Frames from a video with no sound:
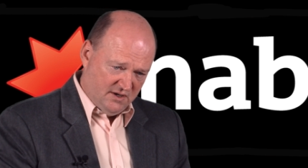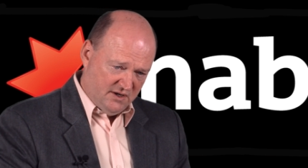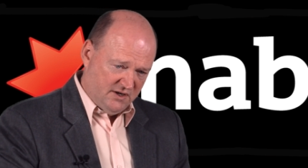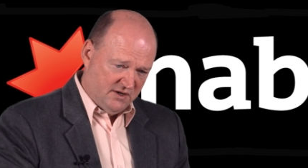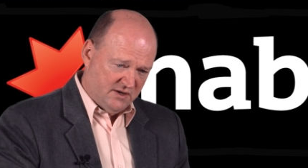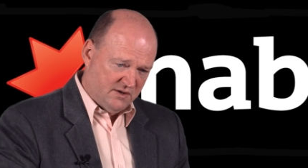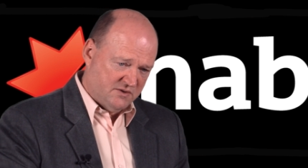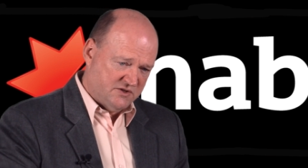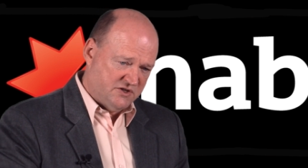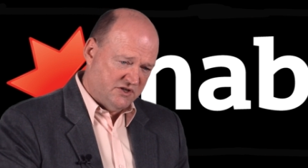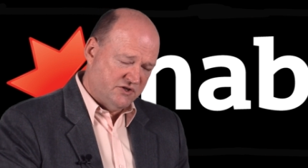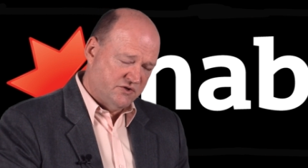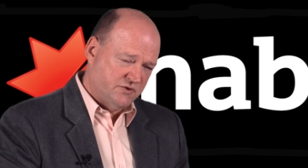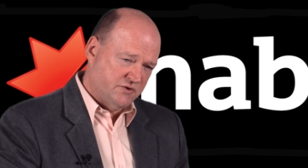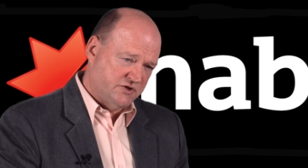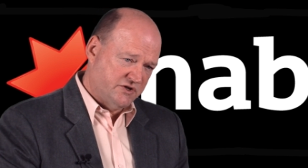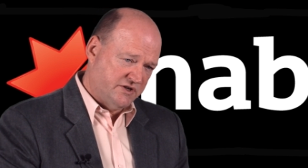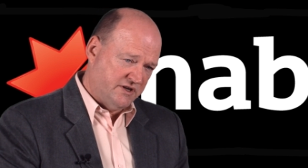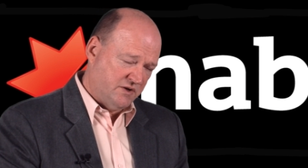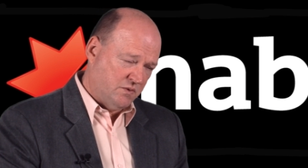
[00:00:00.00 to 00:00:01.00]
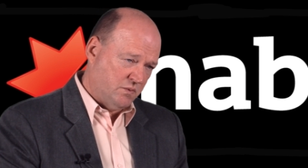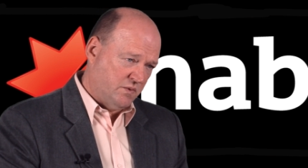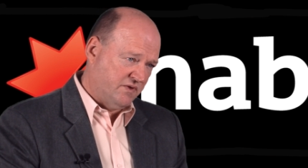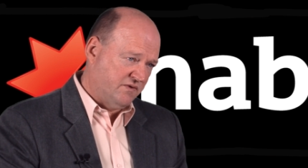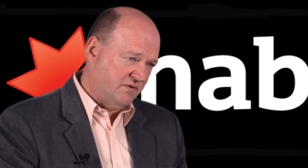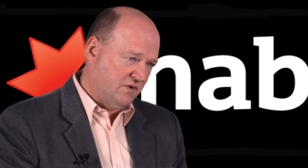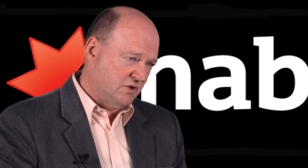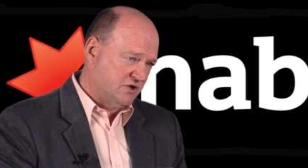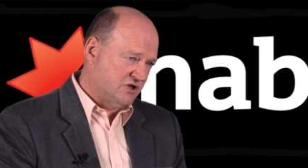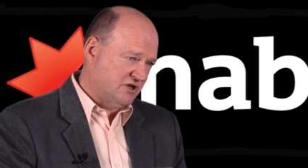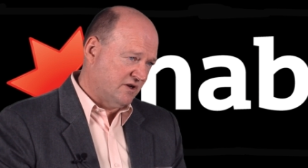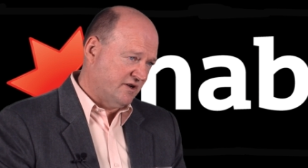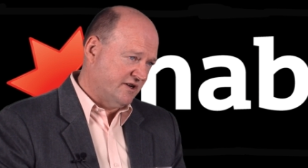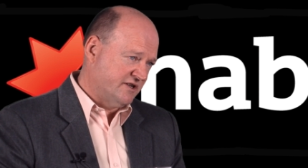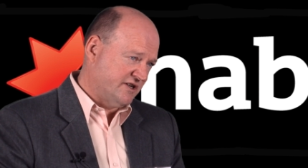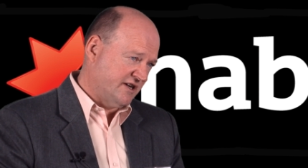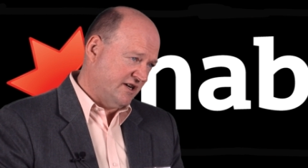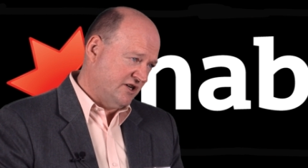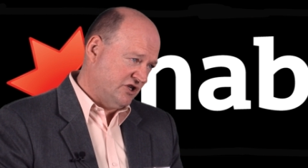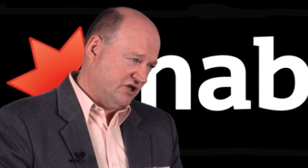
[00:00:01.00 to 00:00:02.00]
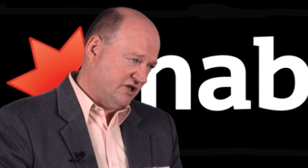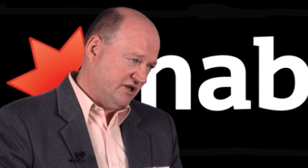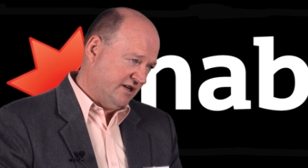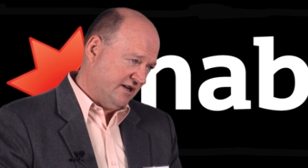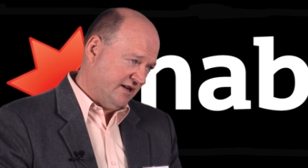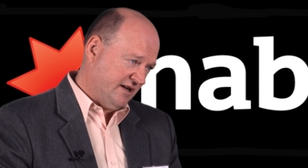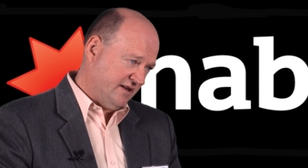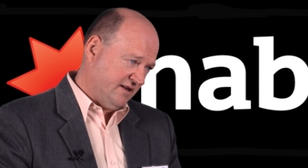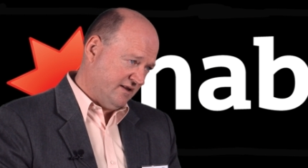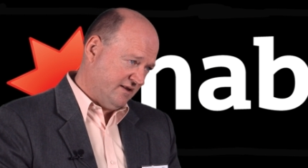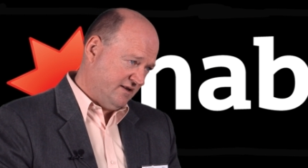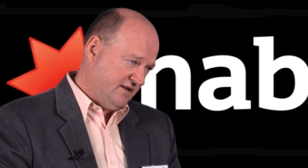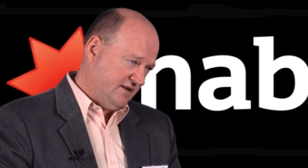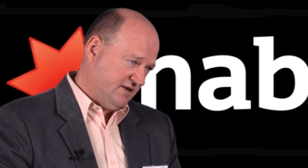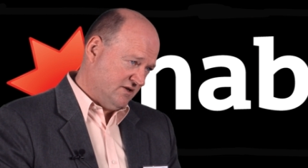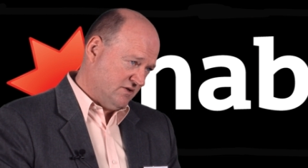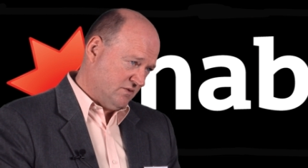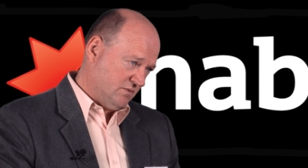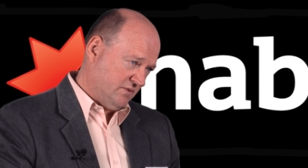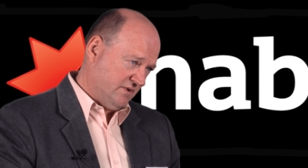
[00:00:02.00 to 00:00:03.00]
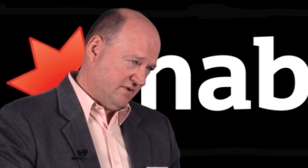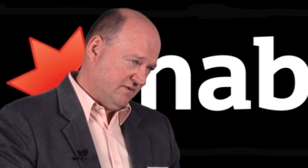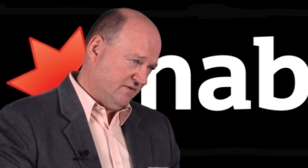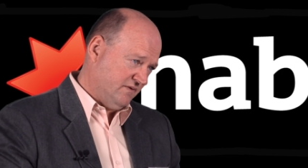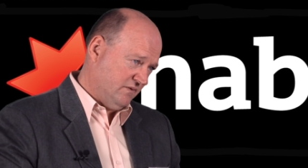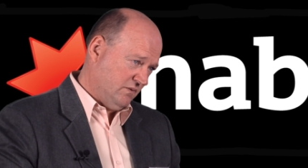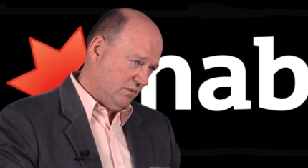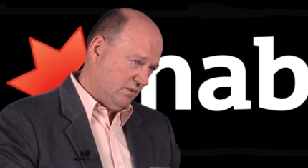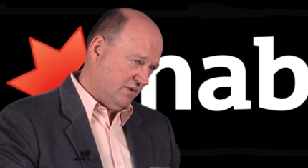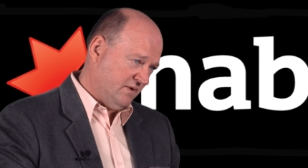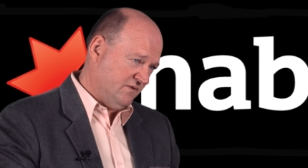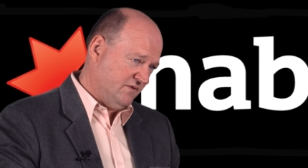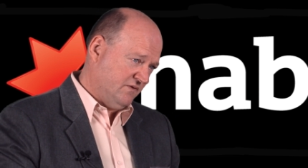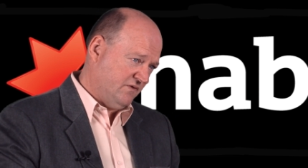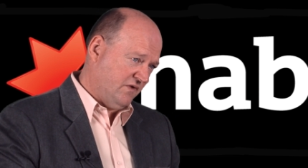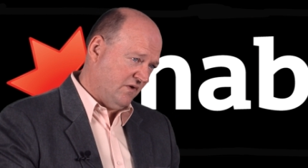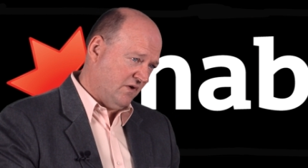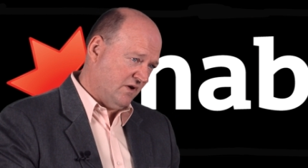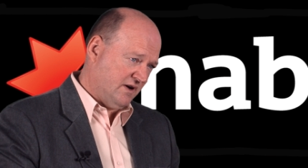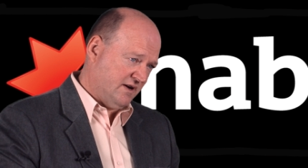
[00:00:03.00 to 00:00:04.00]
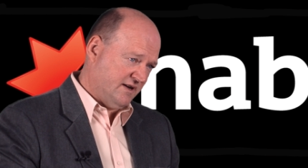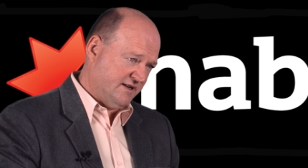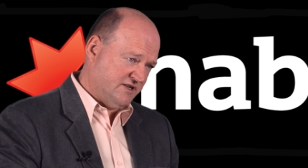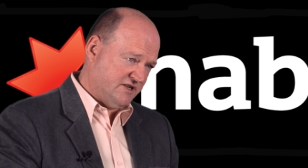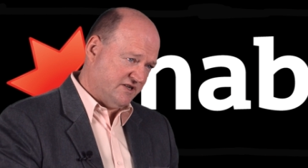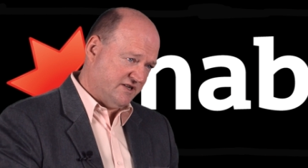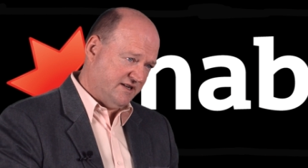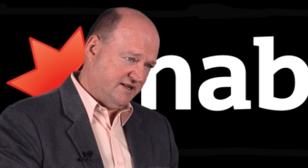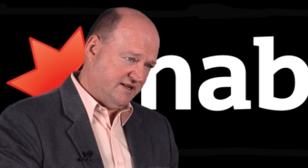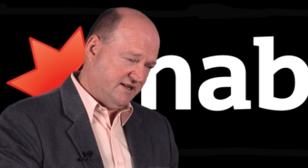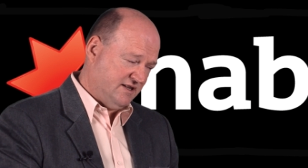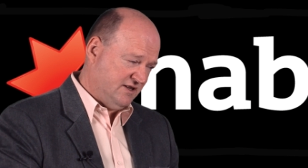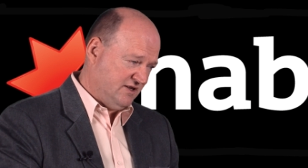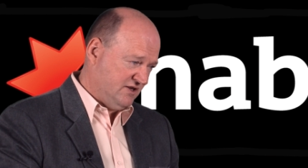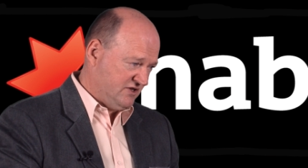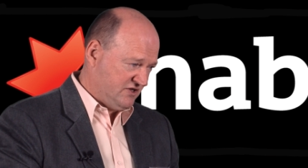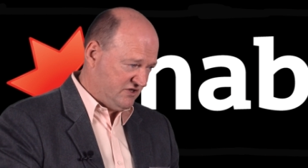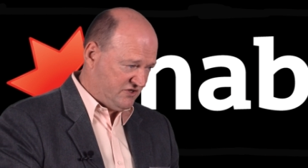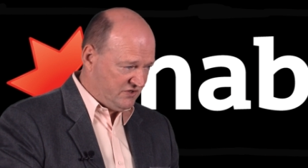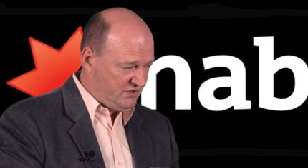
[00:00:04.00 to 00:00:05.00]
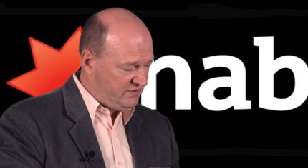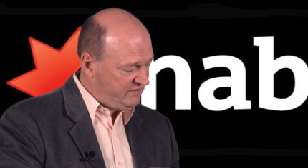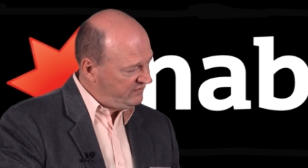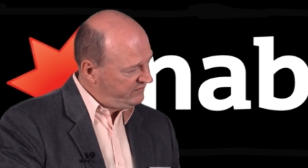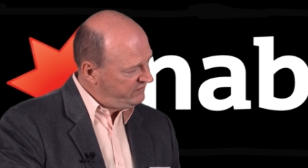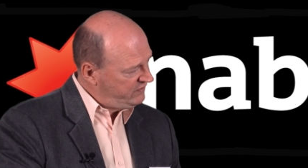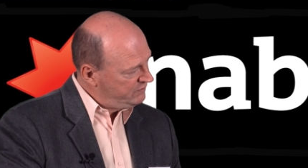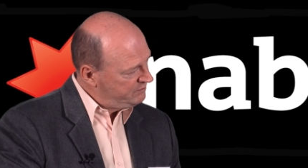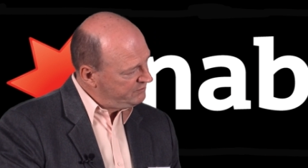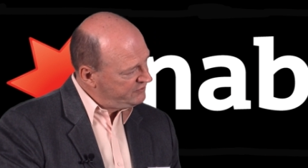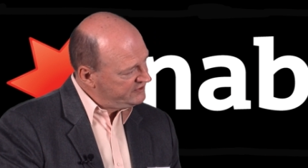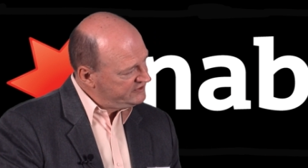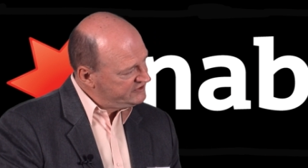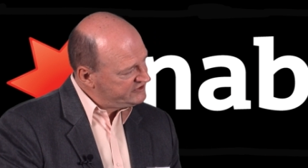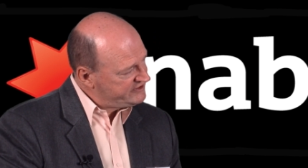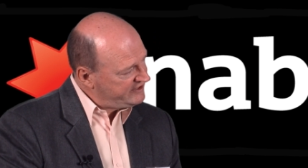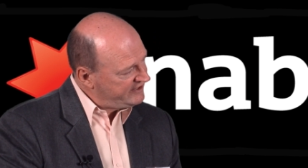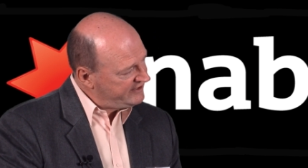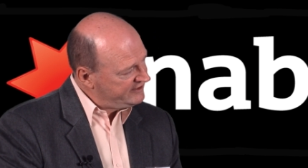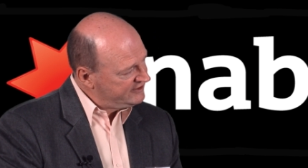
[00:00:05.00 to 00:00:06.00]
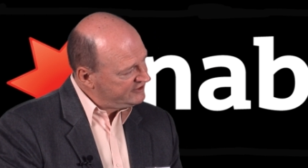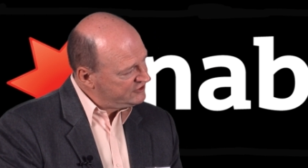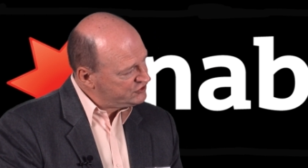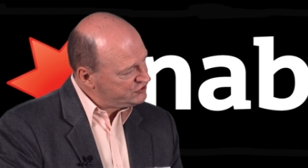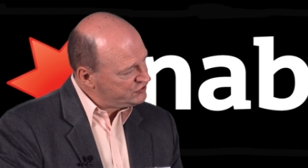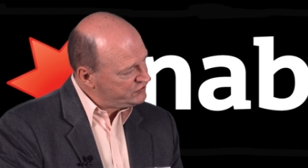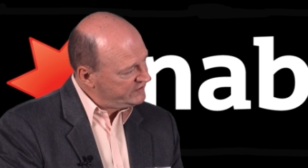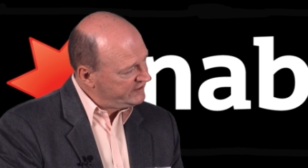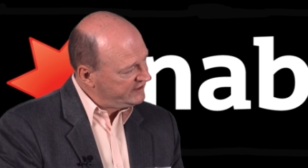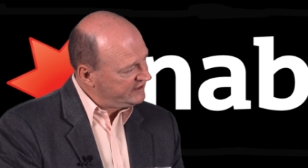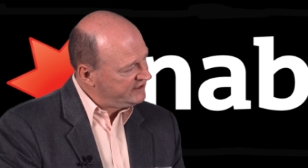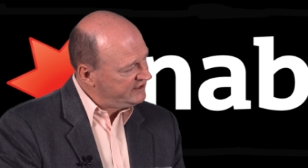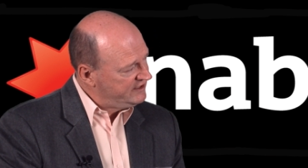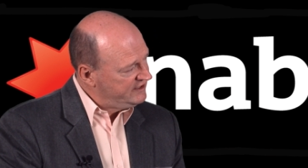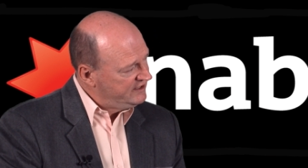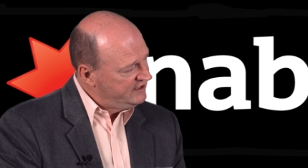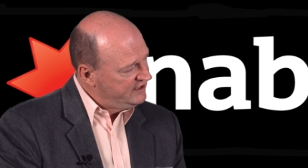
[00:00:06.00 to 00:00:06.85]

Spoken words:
You know, it's interesting with virtualisation and other things, we've finally seen the server footprint starting to shrink,